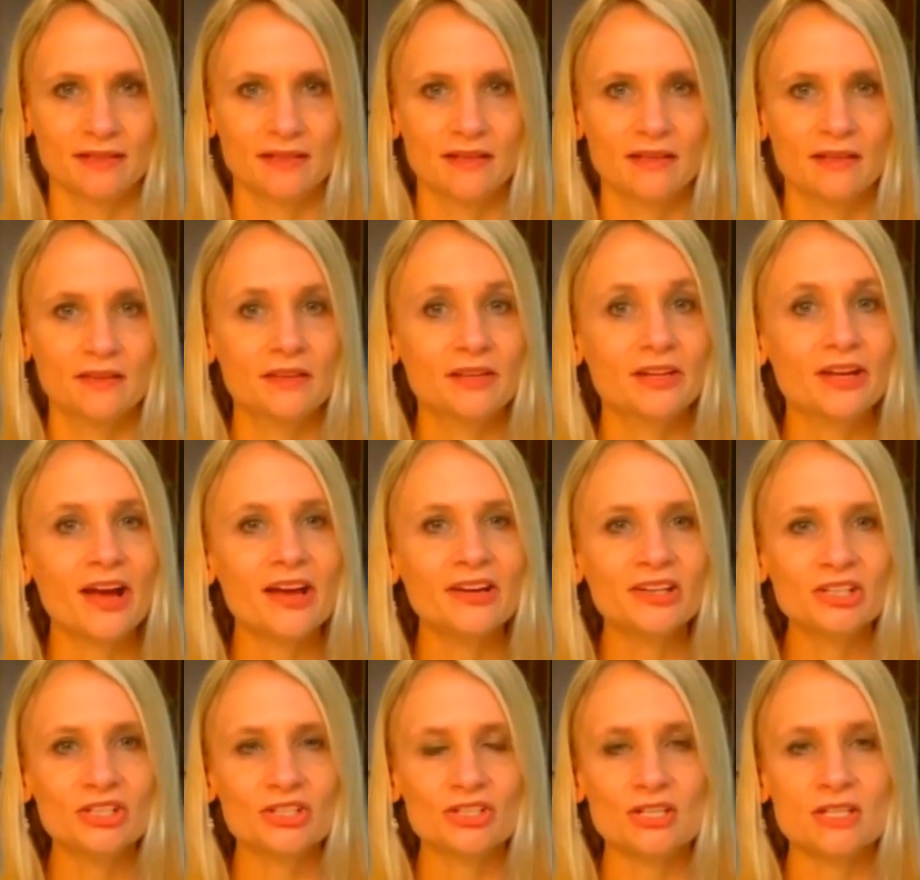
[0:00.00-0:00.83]
The
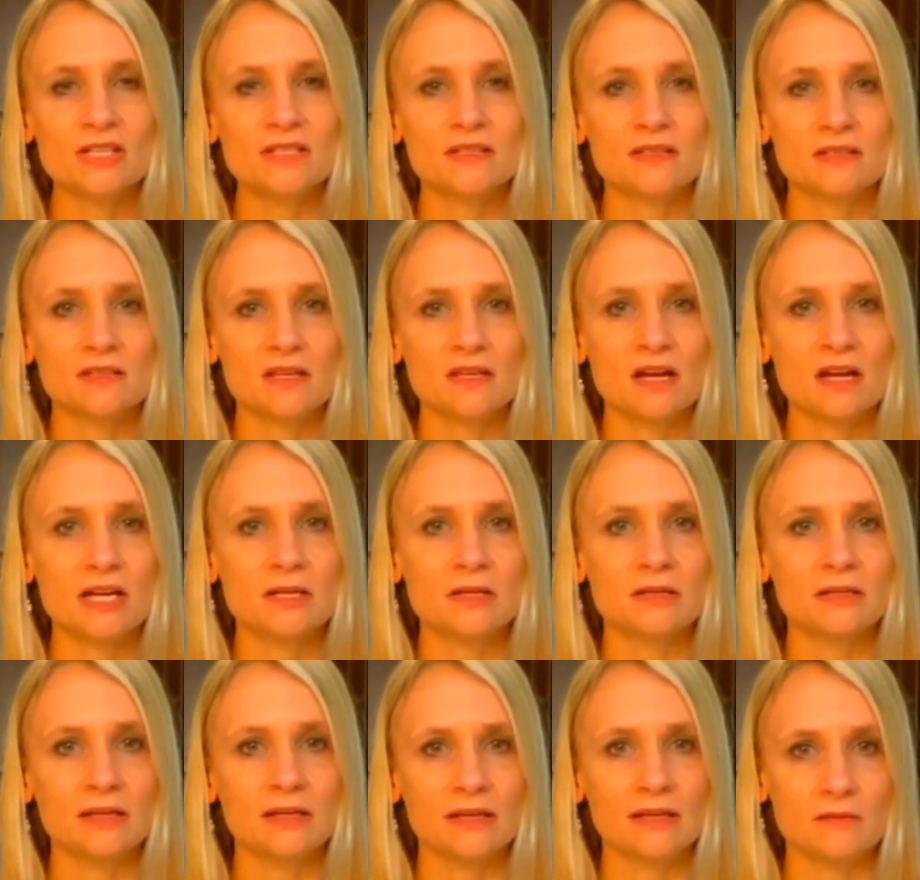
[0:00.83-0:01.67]
cottage cheese is
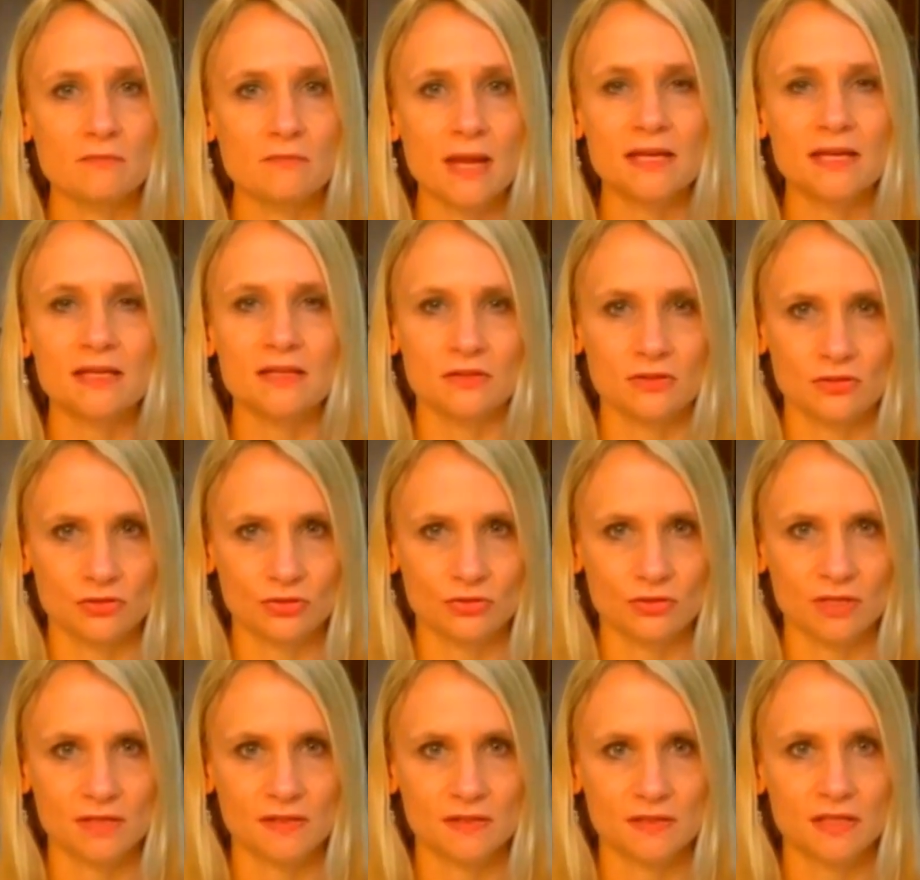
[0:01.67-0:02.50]
high in many
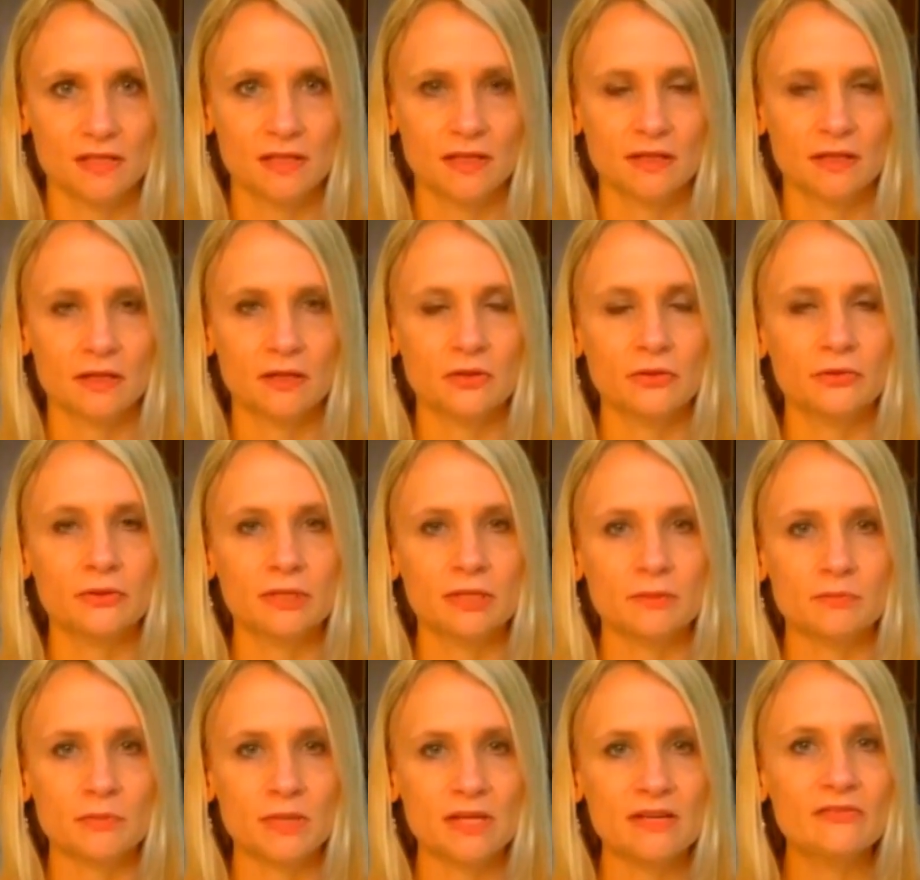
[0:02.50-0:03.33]
nutrients,
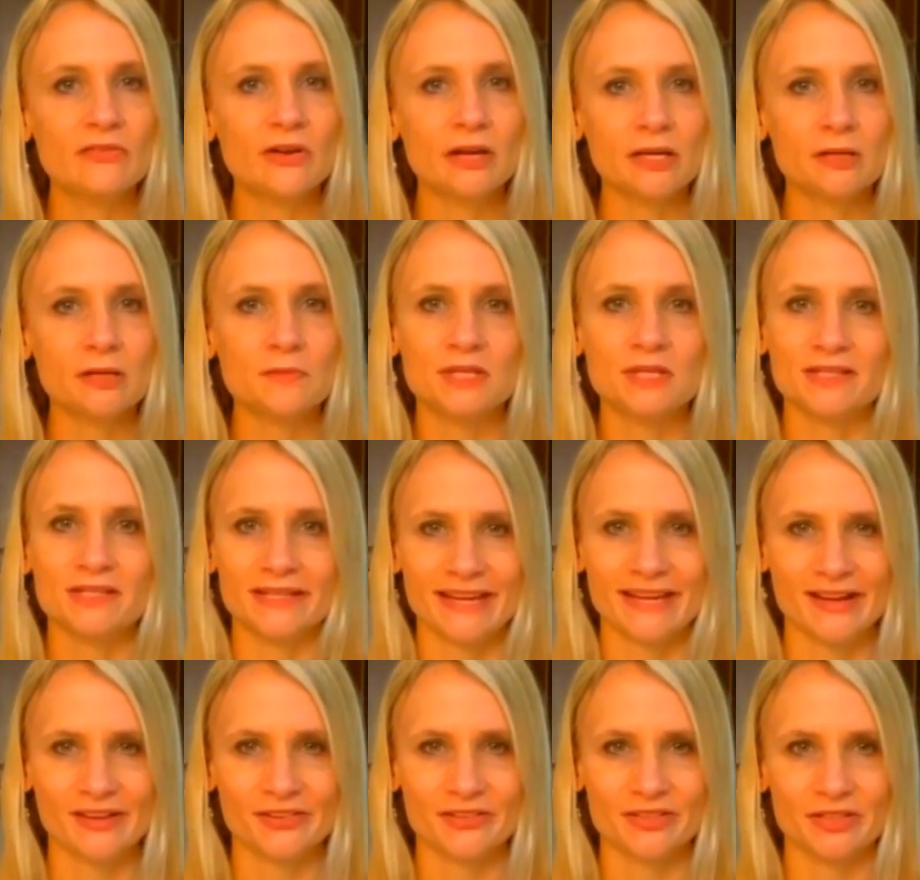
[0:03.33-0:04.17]
including B vitamins and
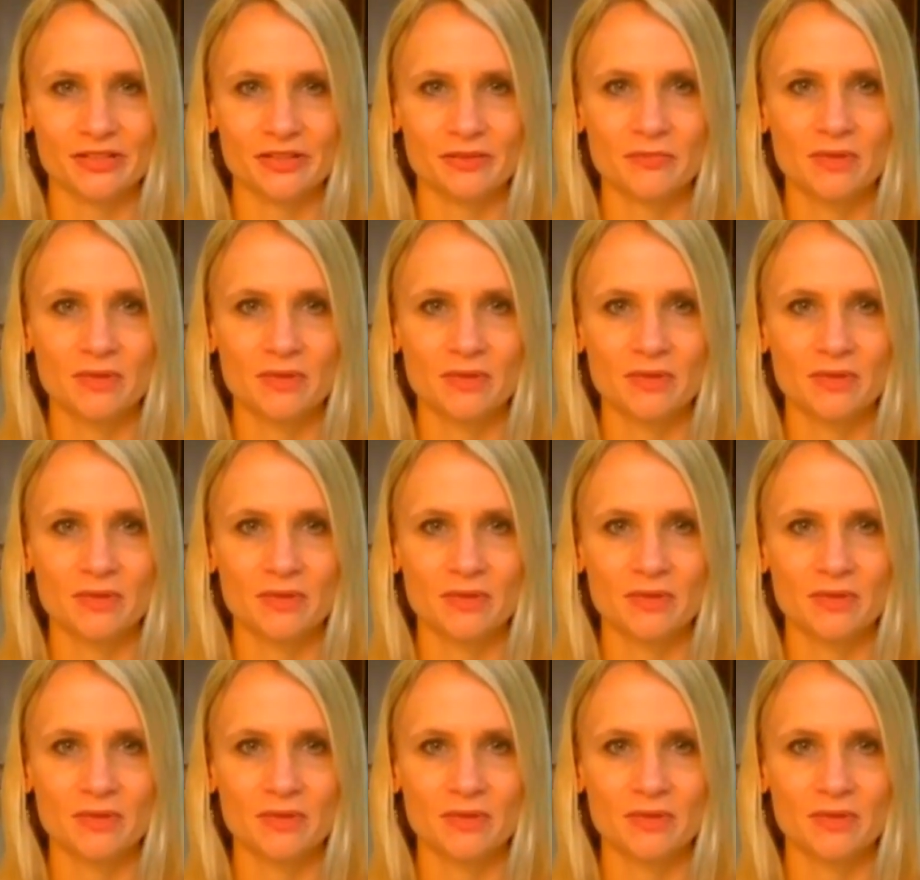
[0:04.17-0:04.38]
calcium,